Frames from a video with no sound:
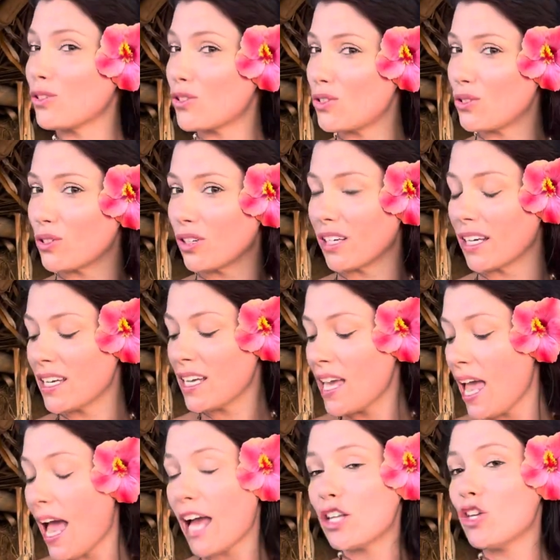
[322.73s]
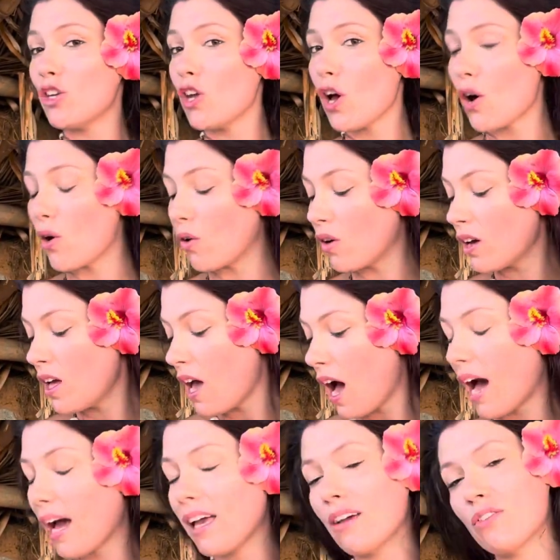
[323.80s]
story. And you know,
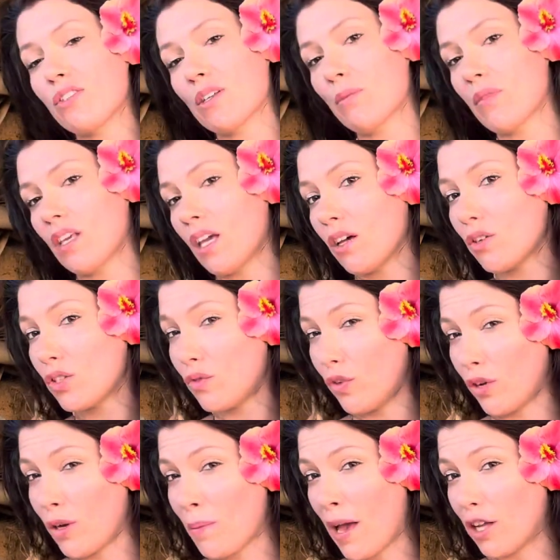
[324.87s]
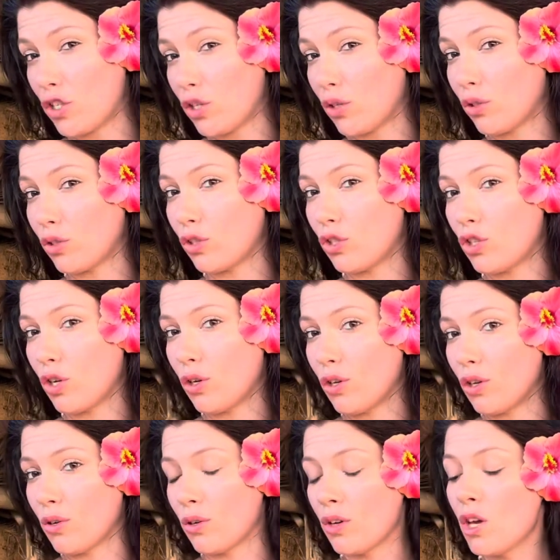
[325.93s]
I have something else very magical to show
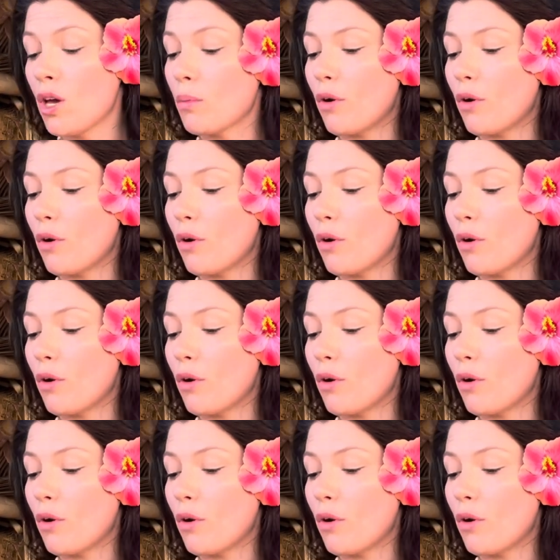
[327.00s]
you.